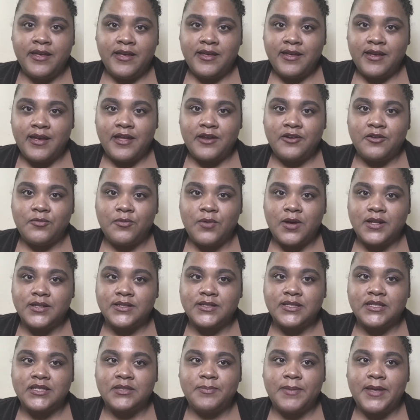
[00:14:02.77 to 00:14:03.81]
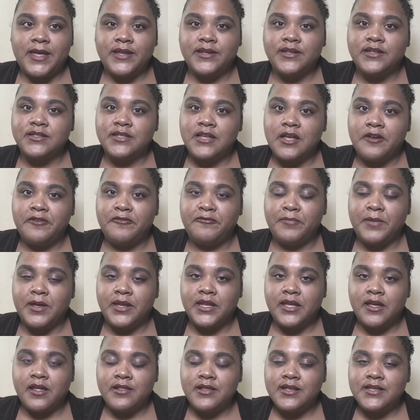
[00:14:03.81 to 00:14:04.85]
I don't want to spend a ton of
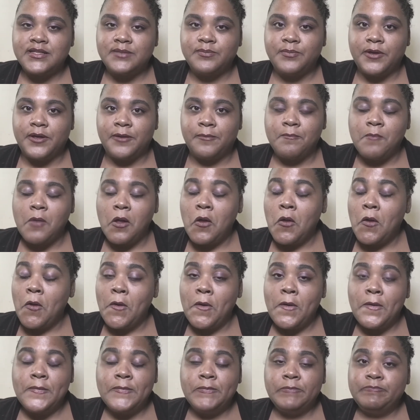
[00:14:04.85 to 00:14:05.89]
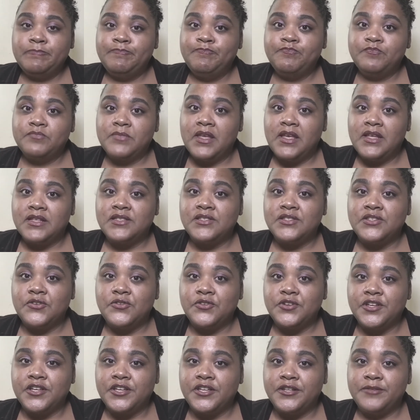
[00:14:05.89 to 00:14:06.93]
money on this, but it's so
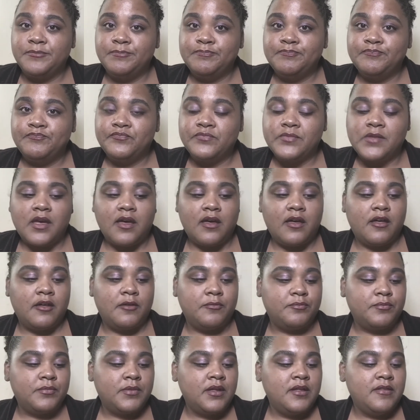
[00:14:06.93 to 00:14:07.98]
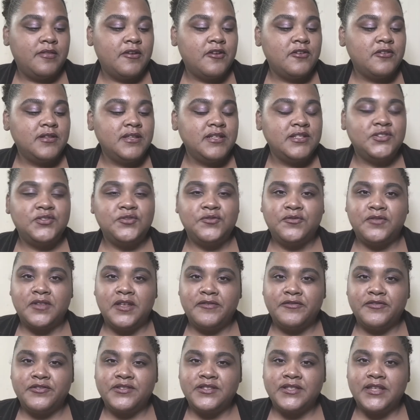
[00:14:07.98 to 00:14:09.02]
good. There are only 2
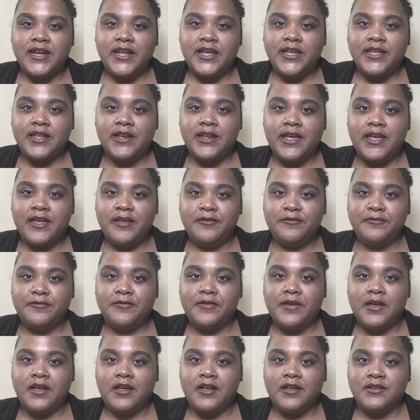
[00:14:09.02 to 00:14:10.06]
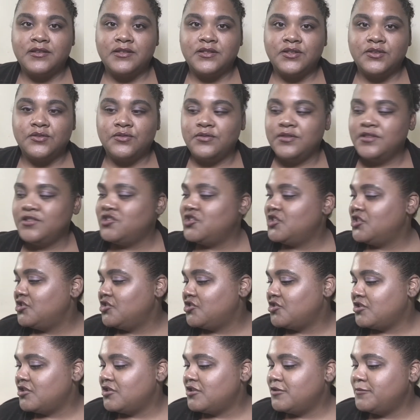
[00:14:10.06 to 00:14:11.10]
flavors that I can have. So the
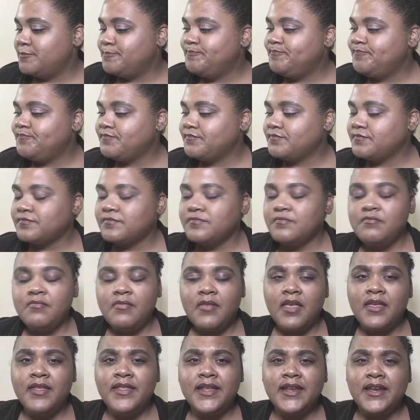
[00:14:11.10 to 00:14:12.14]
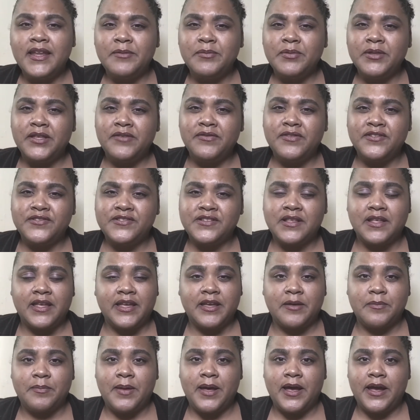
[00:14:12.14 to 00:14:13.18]
ginger, and then I believe there's like
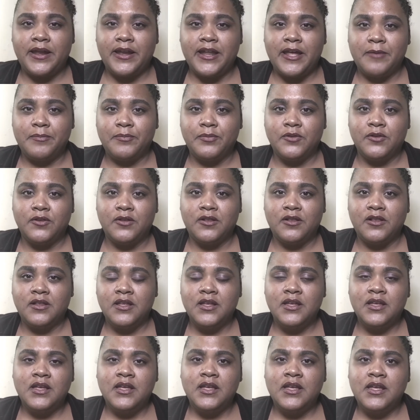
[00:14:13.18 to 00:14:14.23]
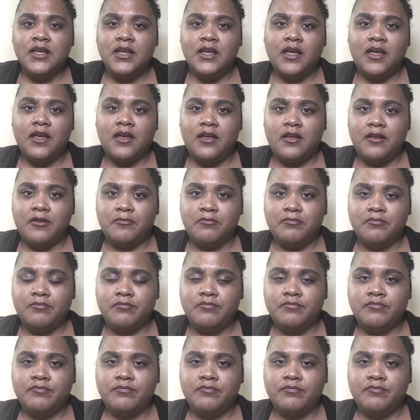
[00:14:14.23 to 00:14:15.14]
a pineapple, I